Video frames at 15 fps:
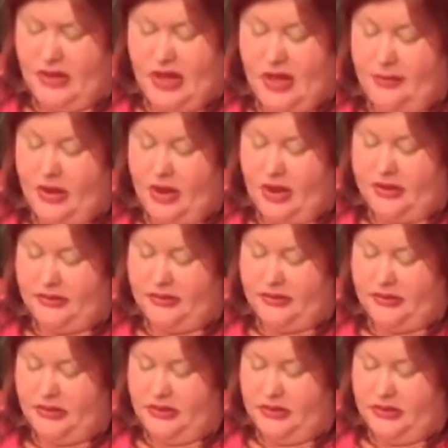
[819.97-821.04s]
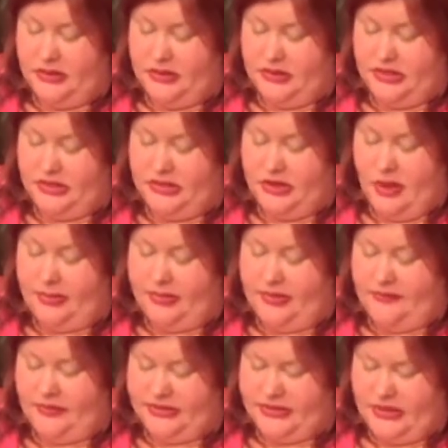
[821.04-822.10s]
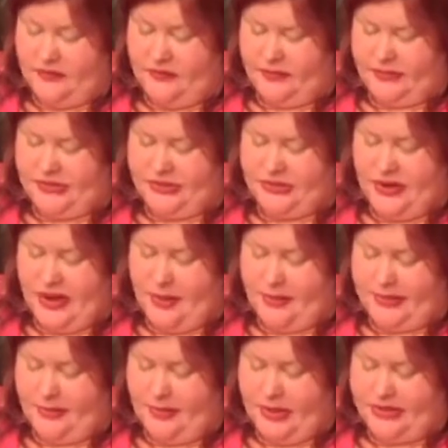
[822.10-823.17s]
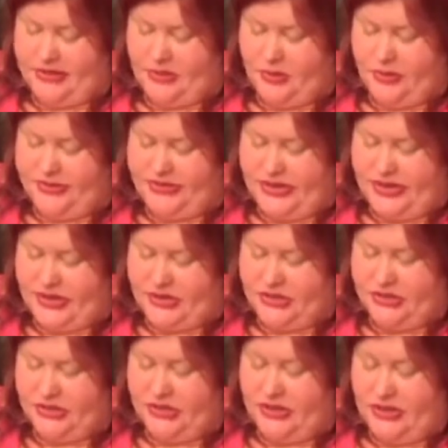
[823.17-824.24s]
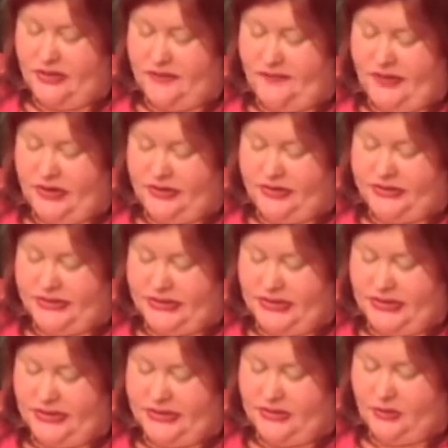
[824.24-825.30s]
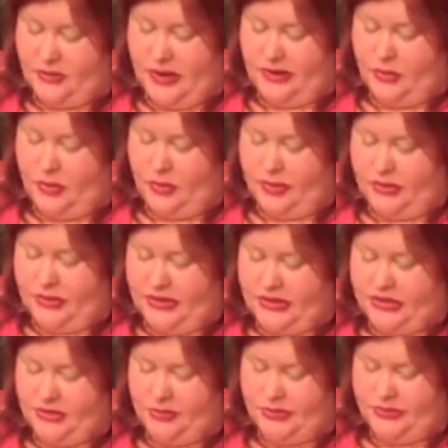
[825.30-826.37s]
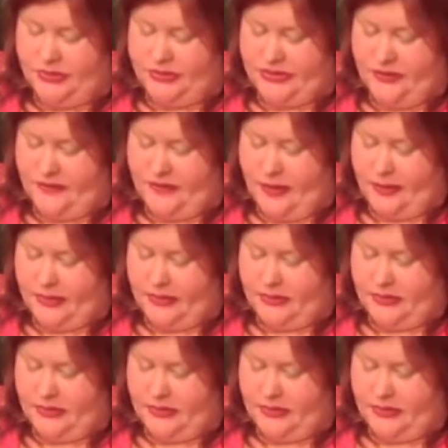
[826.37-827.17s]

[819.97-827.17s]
"I'm not." She did not believe herself, but she scrambled up onto the old stage, fingers sinking into the rotting wood as she pulled herself up.